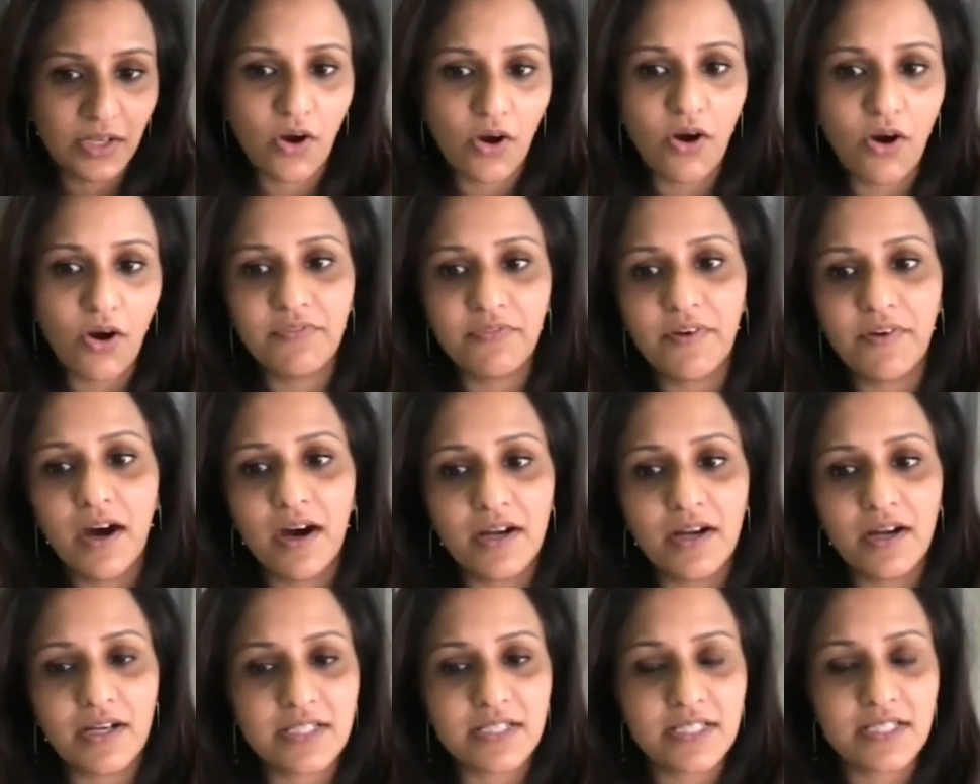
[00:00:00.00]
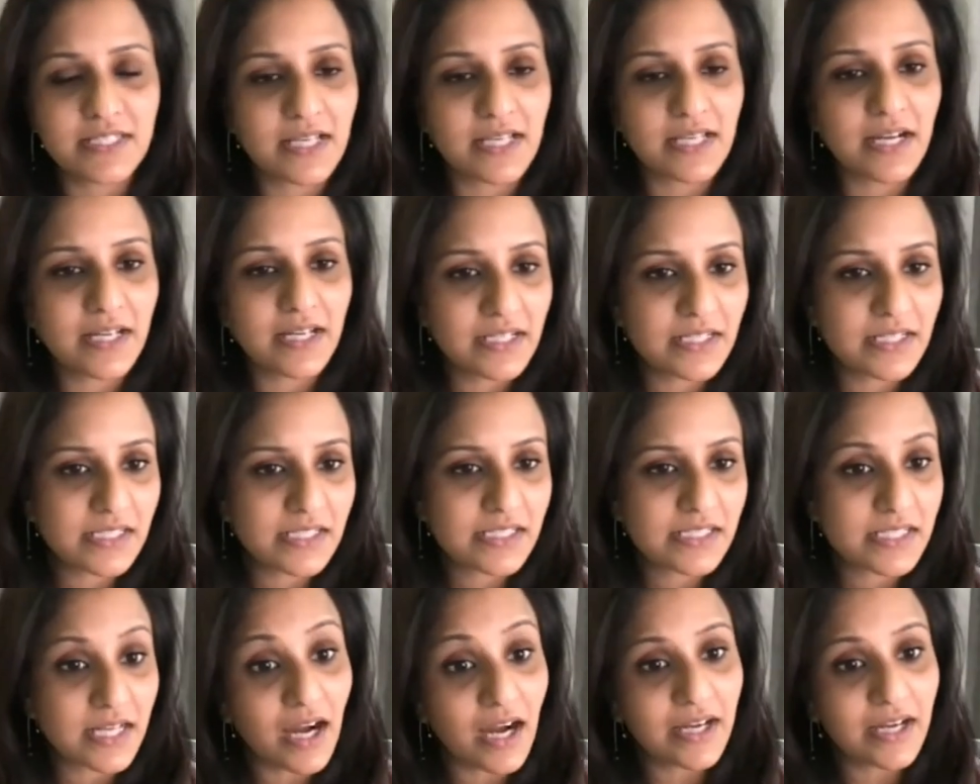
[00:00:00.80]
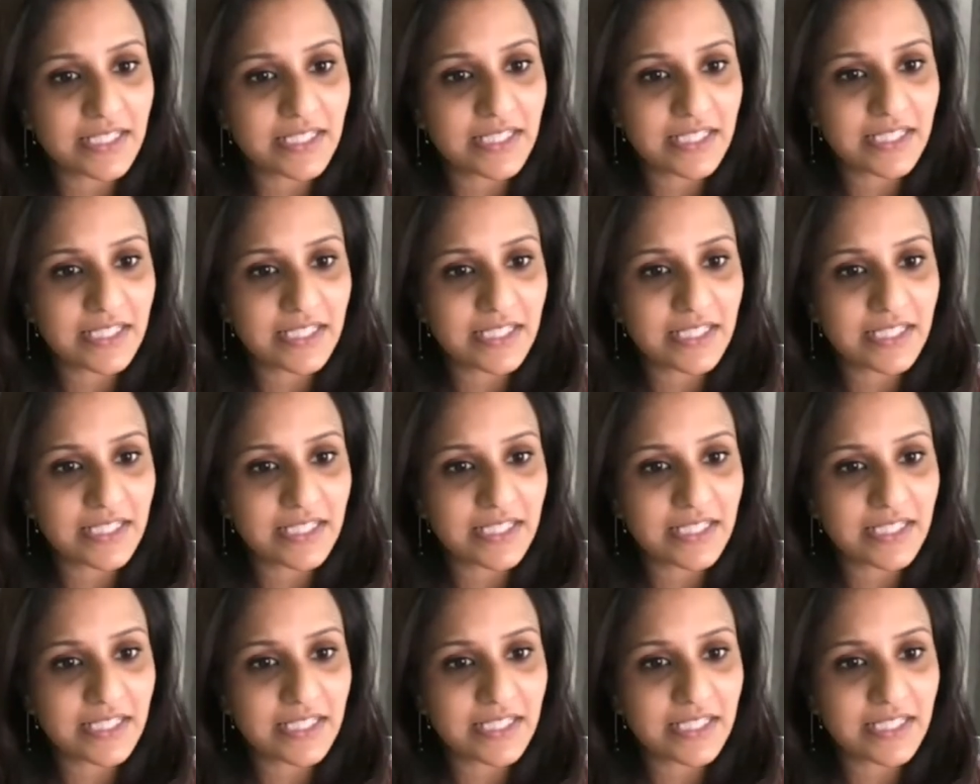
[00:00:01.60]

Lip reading: of our desired target